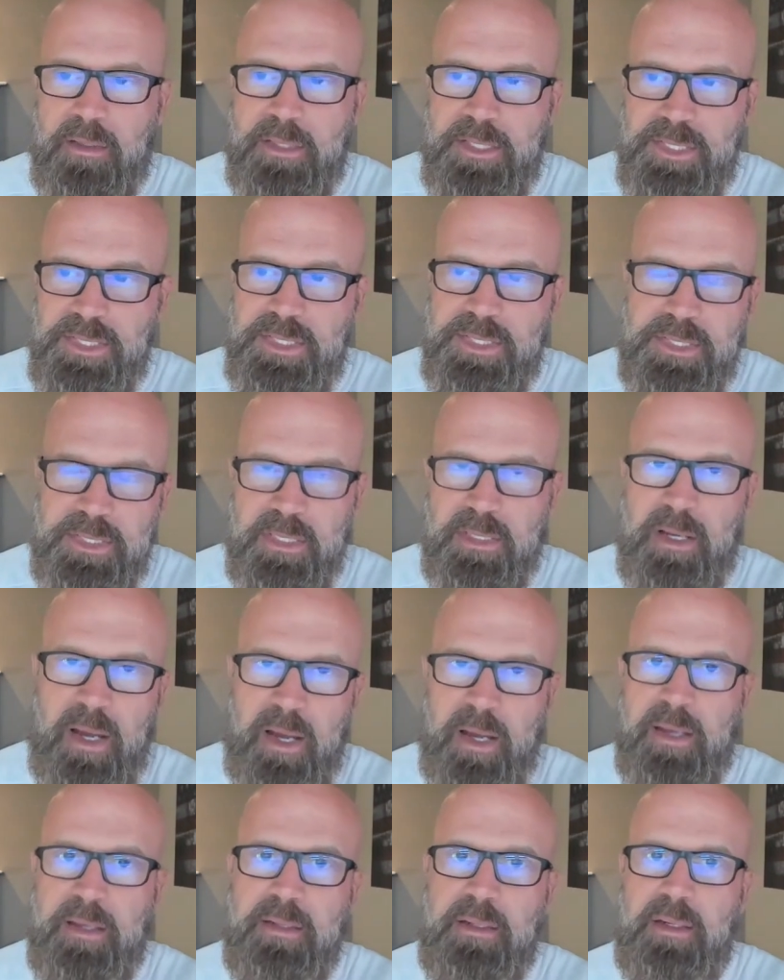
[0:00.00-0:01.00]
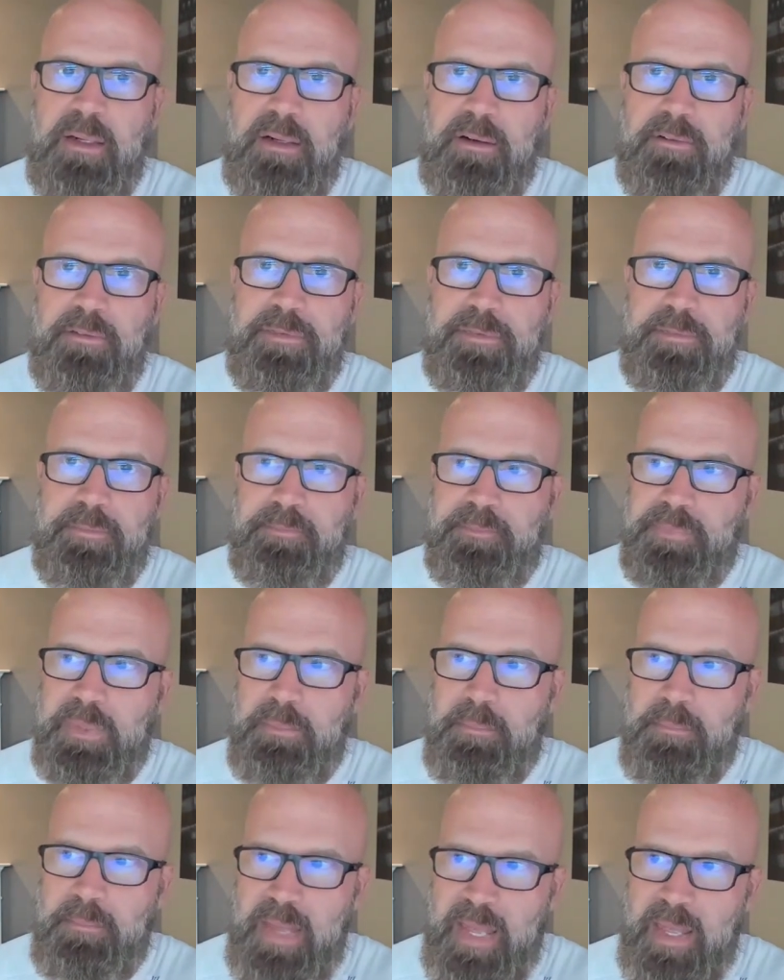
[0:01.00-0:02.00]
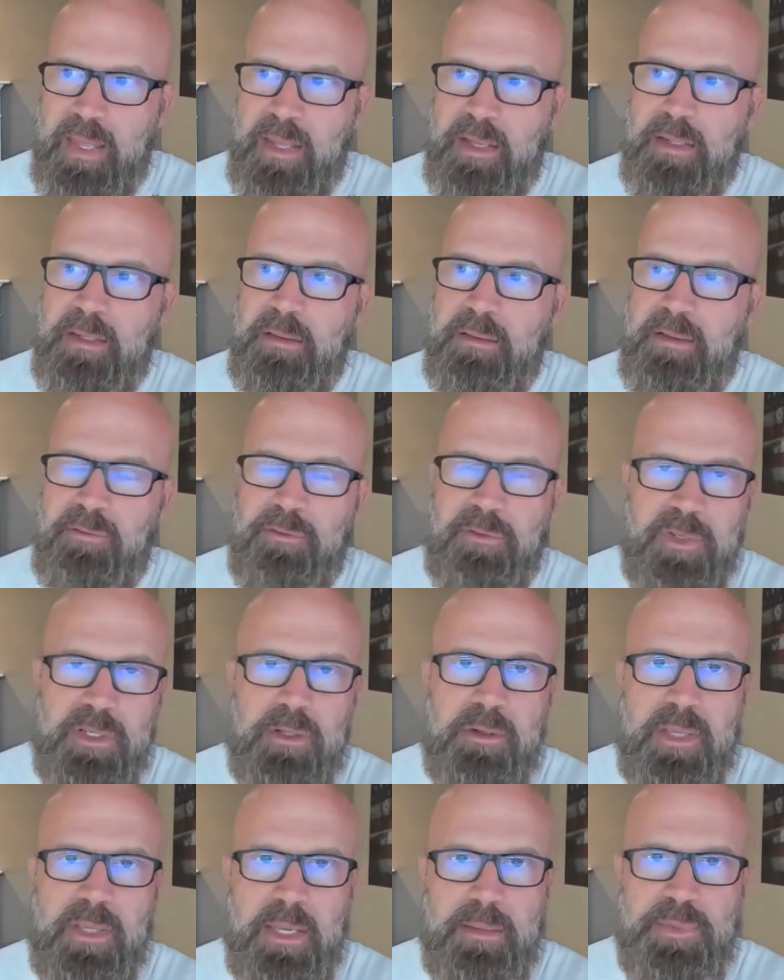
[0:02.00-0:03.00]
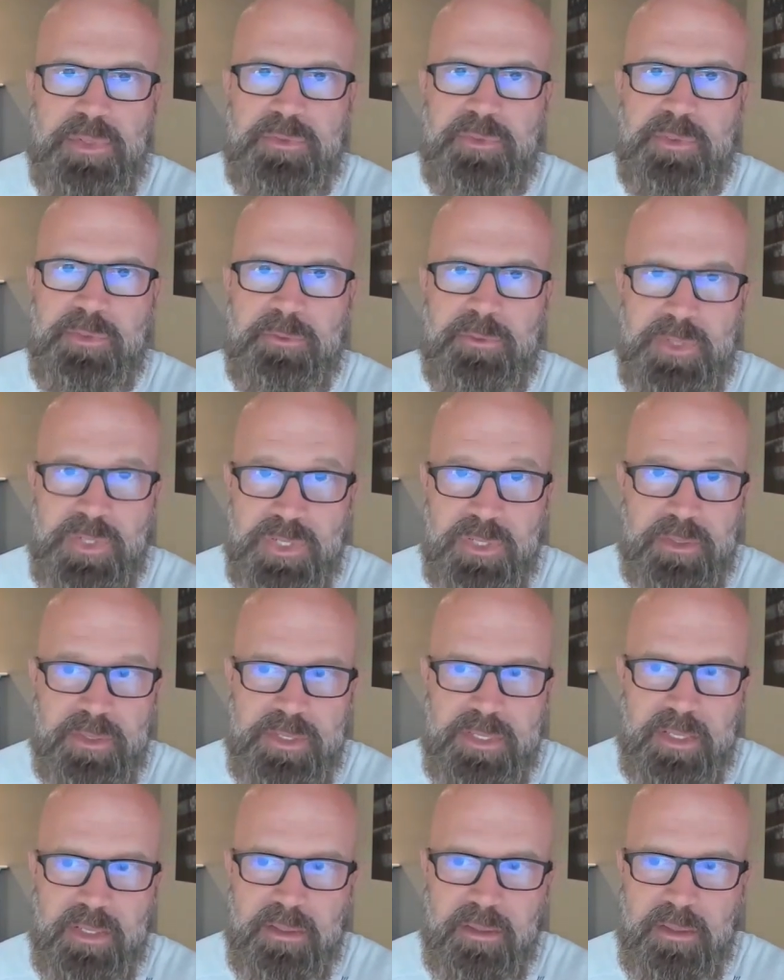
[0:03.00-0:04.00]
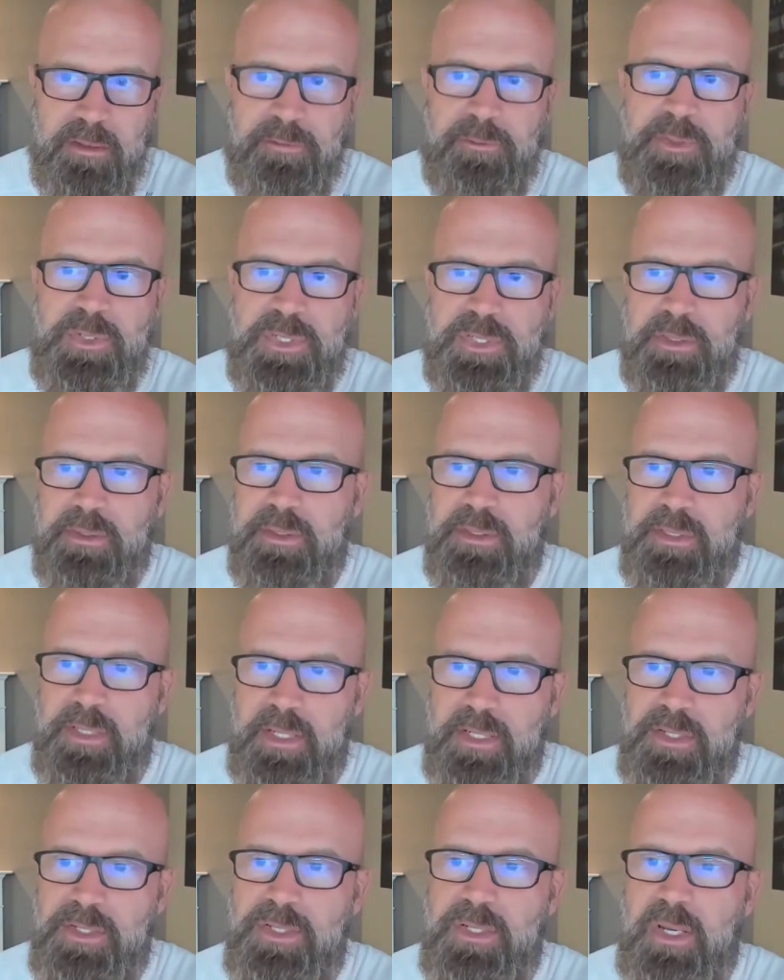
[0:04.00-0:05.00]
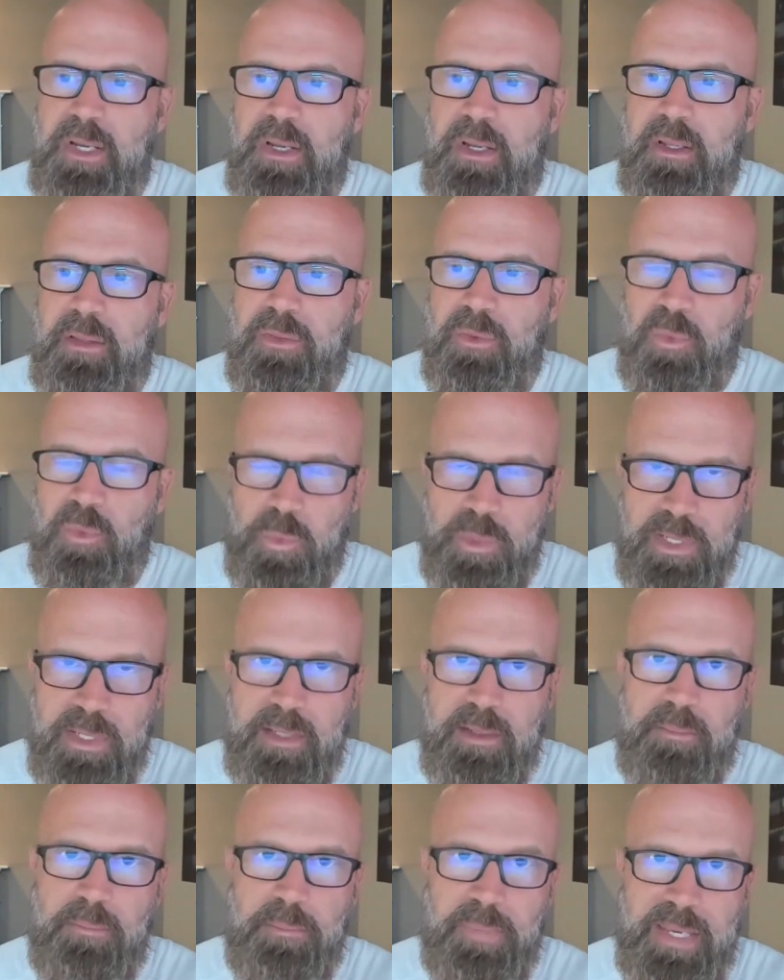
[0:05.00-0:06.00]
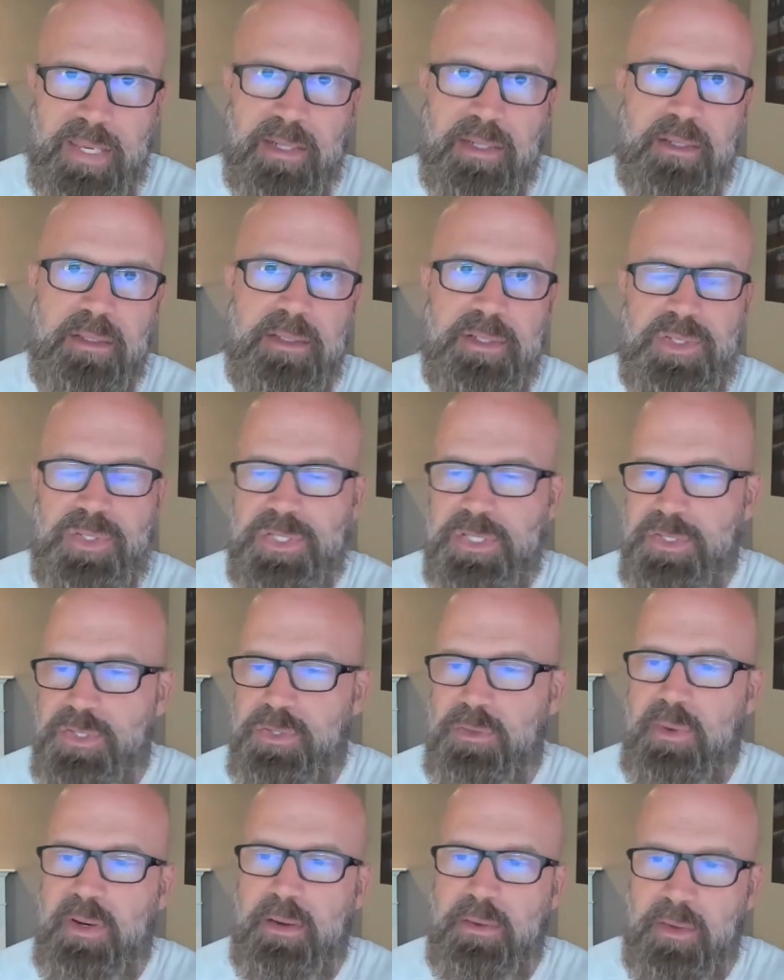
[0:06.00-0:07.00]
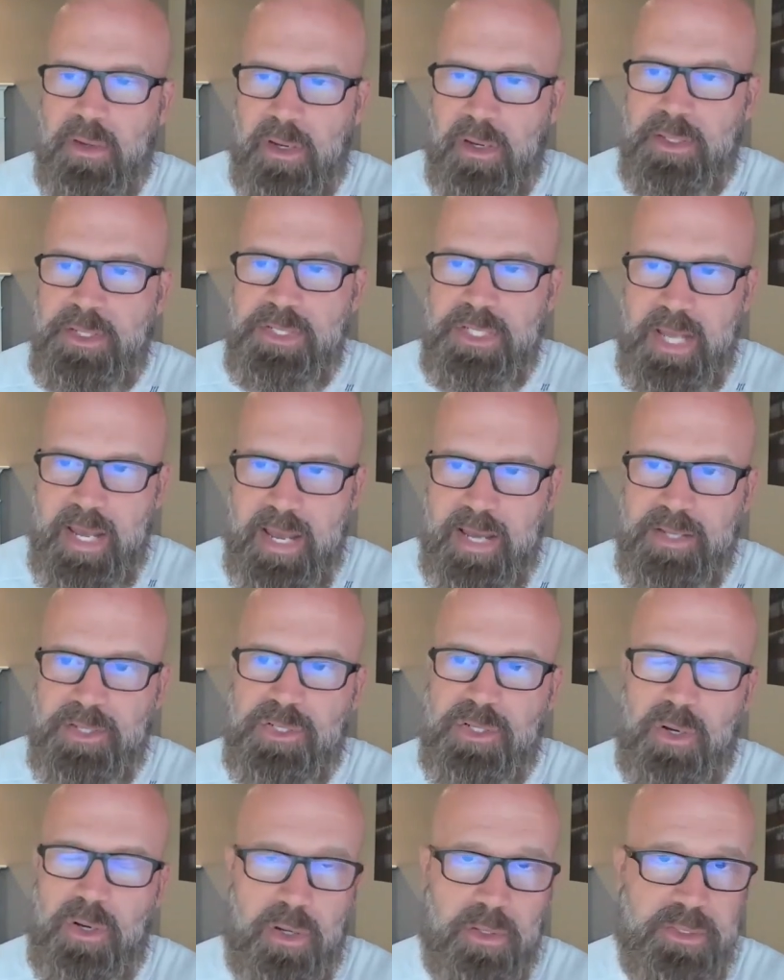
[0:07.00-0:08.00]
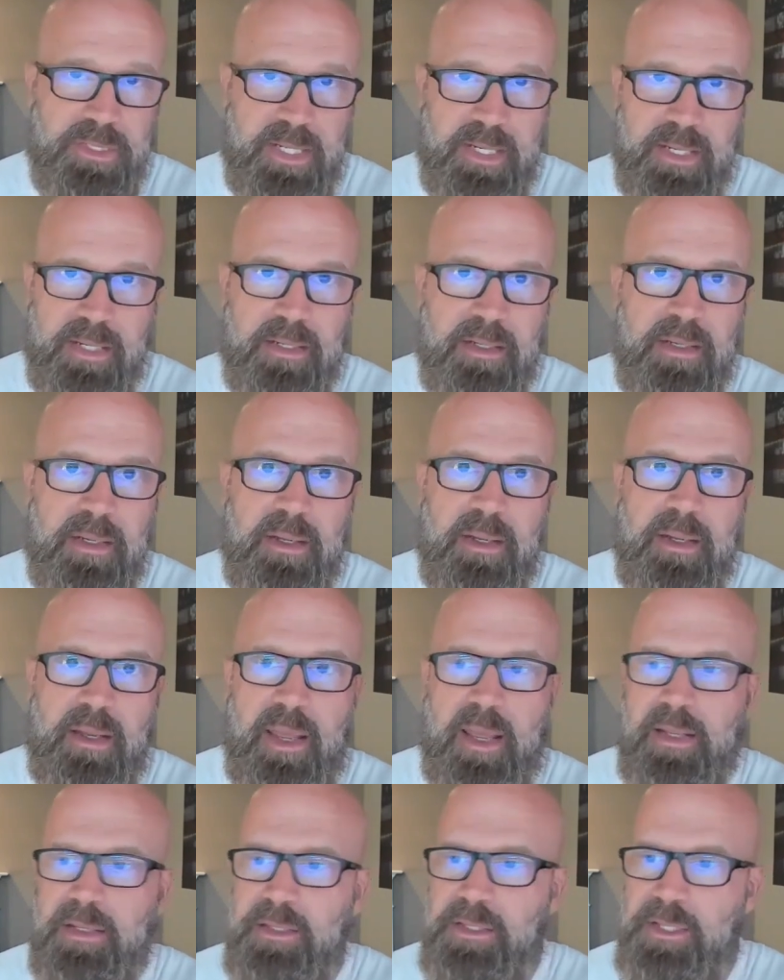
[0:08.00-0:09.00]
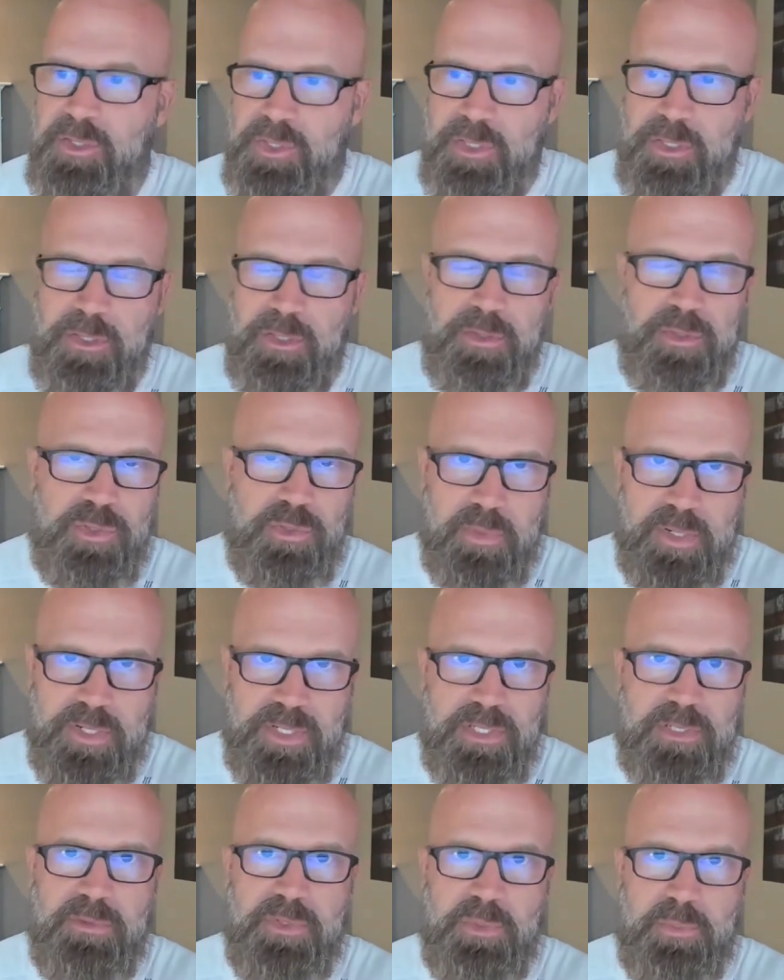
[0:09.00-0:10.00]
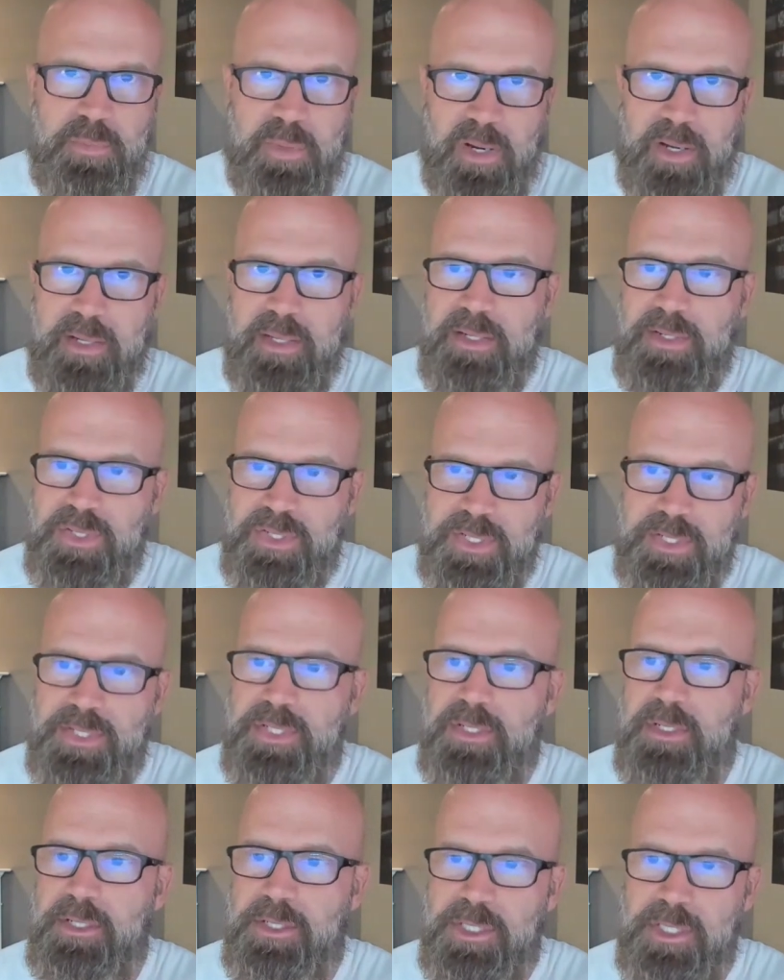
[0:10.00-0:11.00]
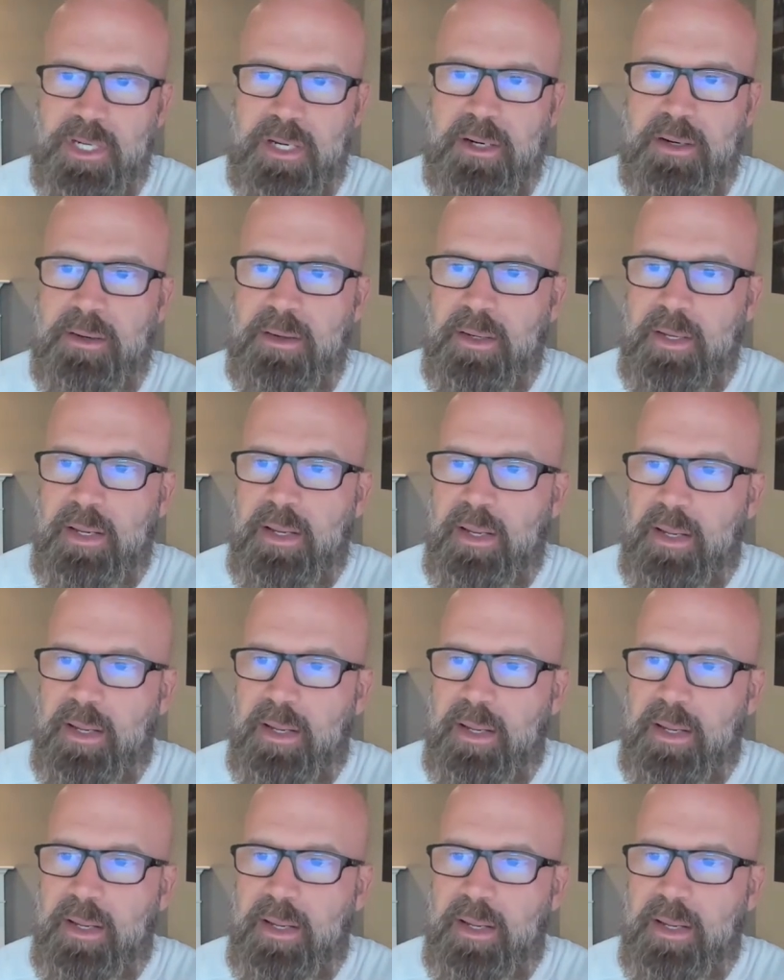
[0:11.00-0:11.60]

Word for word: This is the kind of man that video games facilitate. It facilitates the weak beta that sits around on his ass all day and doesn't use the rest of his body and sits in a chair.